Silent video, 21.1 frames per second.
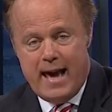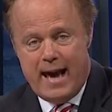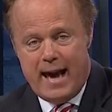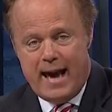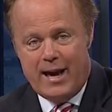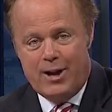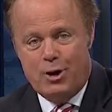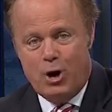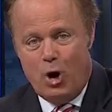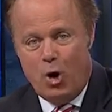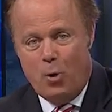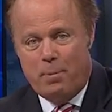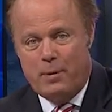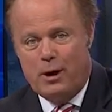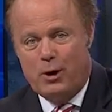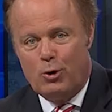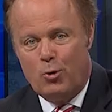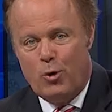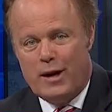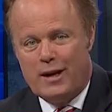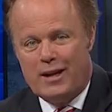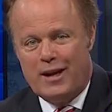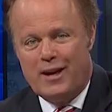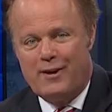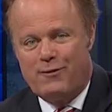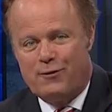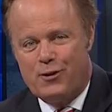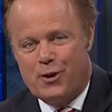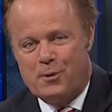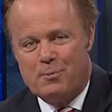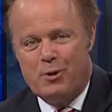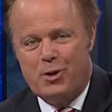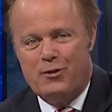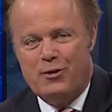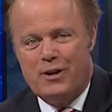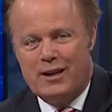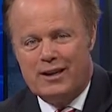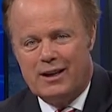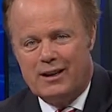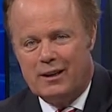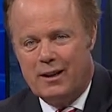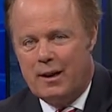And opening weekend for the
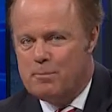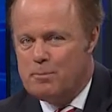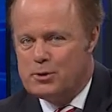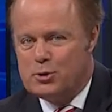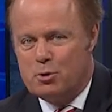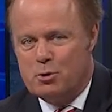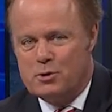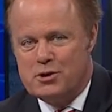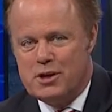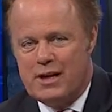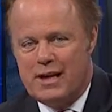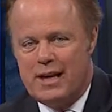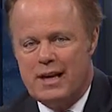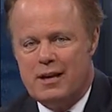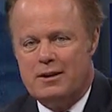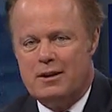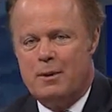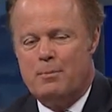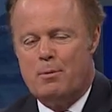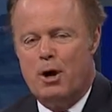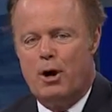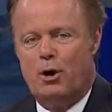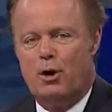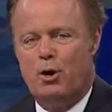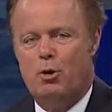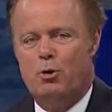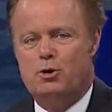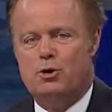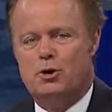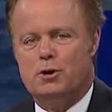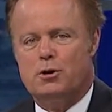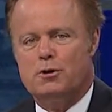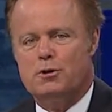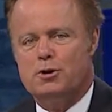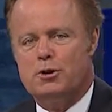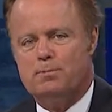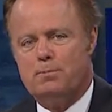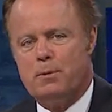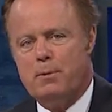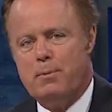movie Columbus was a hit among Hoosiers.